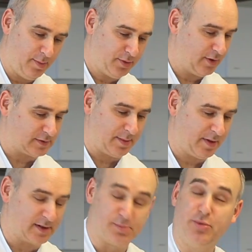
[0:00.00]
you have something
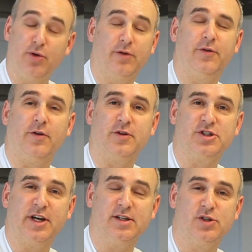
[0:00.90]
that's beautiful for
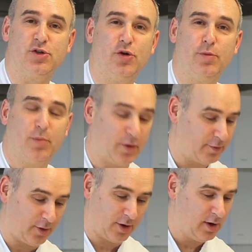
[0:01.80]
chicken soup or
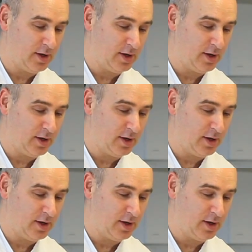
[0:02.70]
for